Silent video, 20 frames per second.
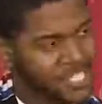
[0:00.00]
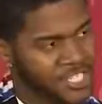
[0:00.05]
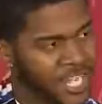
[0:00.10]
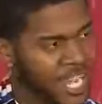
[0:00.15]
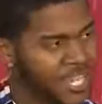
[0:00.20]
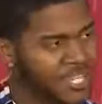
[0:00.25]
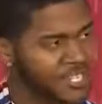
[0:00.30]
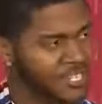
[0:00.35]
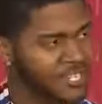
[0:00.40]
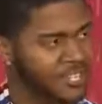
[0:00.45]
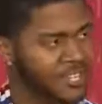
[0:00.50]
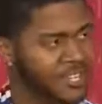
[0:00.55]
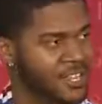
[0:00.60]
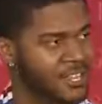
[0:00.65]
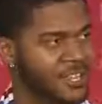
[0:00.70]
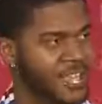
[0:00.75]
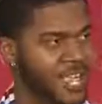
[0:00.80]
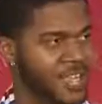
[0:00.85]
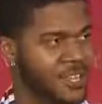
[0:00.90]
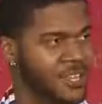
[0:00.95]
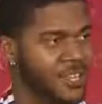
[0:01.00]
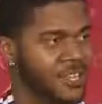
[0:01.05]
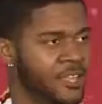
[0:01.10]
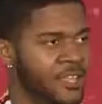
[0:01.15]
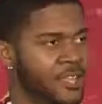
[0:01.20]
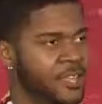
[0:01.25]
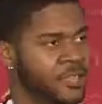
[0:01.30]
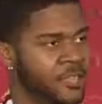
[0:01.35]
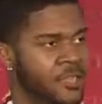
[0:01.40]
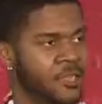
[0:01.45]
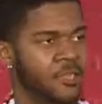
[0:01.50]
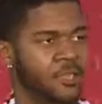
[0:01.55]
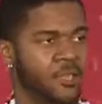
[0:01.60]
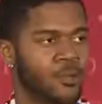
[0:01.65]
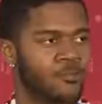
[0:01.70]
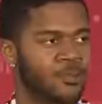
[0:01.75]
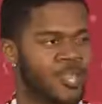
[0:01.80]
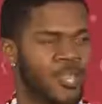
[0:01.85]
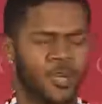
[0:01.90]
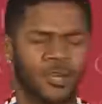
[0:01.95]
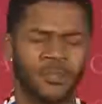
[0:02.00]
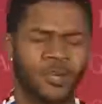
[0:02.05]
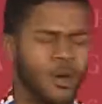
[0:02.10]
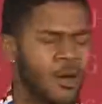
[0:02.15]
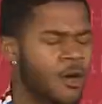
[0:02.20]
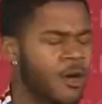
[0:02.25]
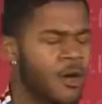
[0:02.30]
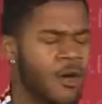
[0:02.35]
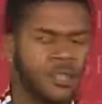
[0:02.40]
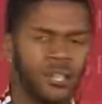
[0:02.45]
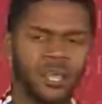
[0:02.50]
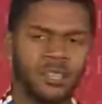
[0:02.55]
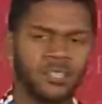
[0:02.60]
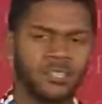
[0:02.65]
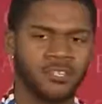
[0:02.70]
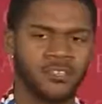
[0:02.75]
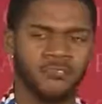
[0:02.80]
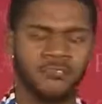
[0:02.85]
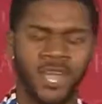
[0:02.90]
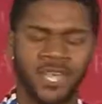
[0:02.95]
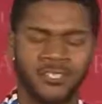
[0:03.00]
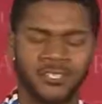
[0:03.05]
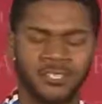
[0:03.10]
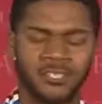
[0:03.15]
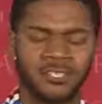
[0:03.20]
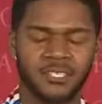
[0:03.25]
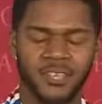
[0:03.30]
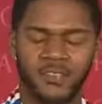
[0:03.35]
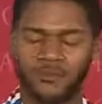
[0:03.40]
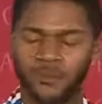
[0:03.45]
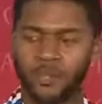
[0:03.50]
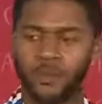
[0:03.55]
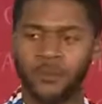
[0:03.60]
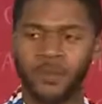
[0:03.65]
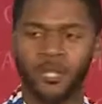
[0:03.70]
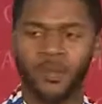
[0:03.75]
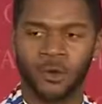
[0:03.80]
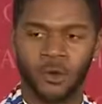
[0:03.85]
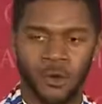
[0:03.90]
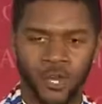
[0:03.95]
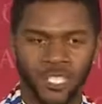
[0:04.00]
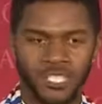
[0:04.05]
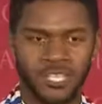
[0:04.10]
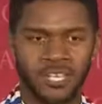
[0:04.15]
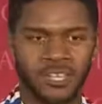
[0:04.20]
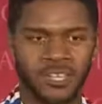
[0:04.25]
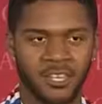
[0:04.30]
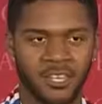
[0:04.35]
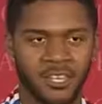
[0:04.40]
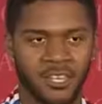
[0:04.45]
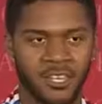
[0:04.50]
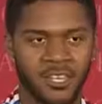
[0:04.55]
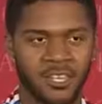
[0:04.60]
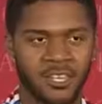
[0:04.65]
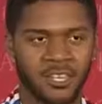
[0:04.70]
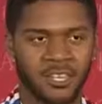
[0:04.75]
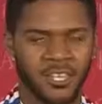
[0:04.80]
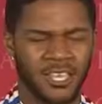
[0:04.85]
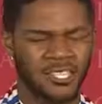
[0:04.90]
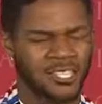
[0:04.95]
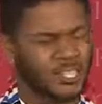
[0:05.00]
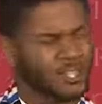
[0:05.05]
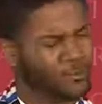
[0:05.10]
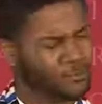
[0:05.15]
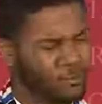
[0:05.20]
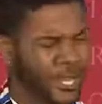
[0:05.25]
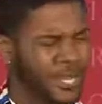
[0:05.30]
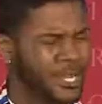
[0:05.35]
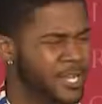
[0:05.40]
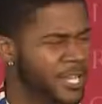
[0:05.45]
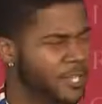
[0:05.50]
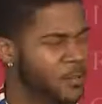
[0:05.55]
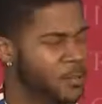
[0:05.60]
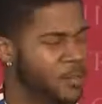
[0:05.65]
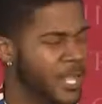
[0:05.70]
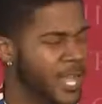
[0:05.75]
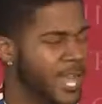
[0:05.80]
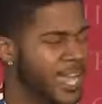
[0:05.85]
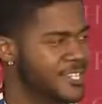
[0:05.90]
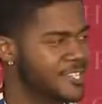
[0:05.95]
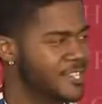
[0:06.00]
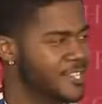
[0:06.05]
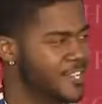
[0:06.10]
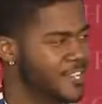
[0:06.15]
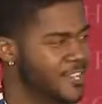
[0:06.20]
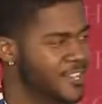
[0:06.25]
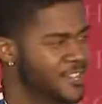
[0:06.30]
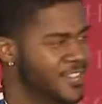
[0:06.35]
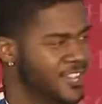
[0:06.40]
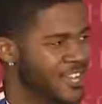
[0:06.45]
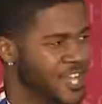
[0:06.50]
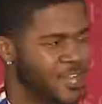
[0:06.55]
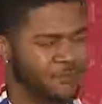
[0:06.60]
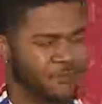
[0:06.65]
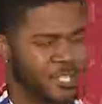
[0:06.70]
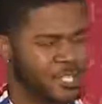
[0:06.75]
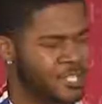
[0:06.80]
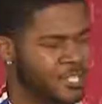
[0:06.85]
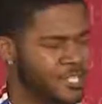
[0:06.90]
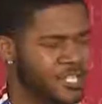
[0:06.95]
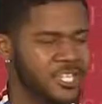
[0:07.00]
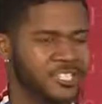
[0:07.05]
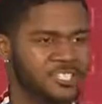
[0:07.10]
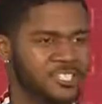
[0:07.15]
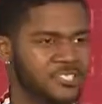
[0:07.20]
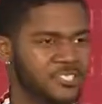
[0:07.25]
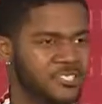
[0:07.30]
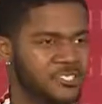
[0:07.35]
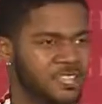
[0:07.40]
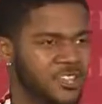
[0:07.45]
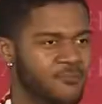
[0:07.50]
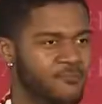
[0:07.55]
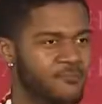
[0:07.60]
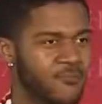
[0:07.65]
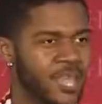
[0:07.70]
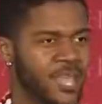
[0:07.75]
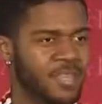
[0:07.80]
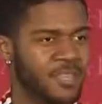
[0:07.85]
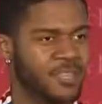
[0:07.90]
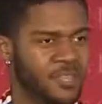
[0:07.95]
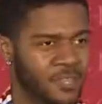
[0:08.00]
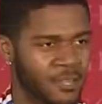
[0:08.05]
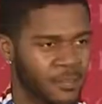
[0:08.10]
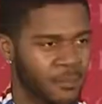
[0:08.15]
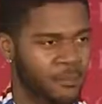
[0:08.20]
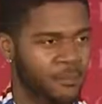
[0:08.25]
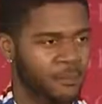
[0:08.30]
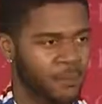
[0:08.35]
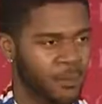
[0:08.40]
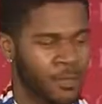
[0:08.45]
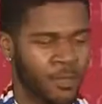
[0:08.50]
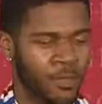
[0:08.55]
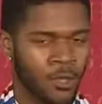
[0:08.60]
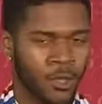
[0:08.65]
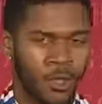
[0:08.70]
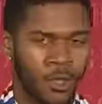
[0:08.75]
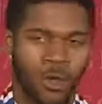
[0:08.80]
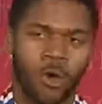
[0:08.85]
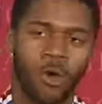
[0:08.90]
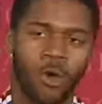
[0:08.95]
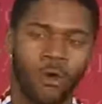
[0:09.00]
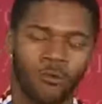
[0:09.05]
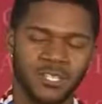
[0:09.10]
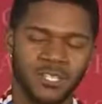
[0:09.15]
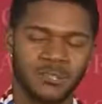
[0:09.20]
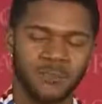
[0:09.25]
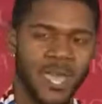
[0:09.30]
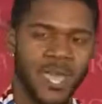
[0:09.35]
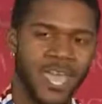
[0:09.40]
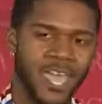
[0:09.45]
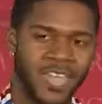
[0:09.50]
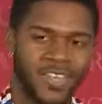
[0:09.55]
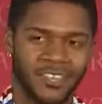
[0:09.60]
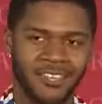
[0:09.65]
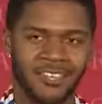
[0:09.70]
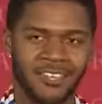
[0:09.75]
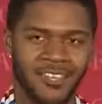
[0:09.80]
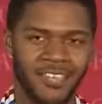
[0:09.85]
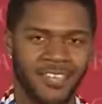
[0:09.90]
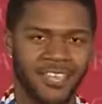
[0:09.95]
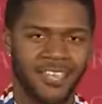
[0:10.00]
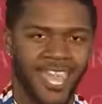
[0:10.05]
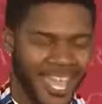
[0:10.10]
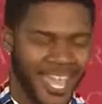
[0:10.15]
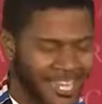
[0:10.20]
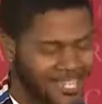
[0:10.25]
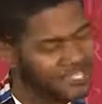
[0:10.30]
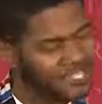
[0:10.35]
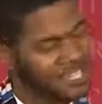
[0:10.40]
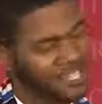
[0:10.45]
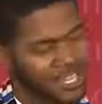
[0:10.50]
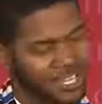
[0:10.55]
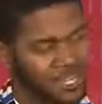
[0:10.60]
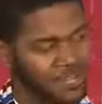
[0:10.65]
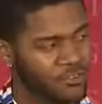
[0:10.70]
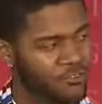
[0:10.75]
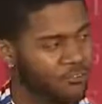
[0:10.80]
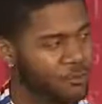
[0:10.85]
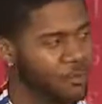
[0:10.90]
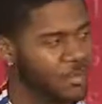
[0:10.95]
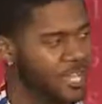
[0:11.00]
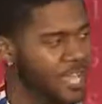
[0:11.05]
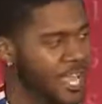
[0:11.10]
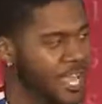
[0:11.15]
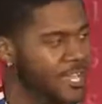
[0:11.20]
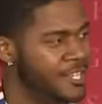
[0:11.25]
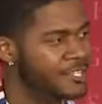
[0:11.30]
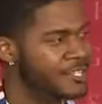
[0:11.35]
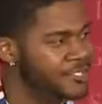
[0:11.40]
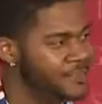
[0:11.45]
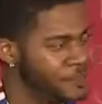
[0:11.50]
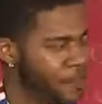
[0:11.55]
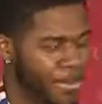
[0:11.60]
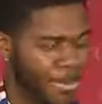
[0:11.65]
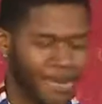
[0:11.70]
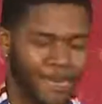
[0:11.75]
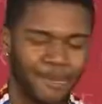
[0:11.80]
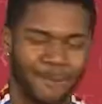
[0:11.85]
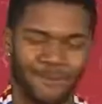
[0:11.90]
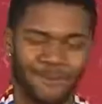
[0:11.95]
Education, then, beyond all other devices of human origin, is a great equalizer of the conditions of men. Horace Mann, 1848.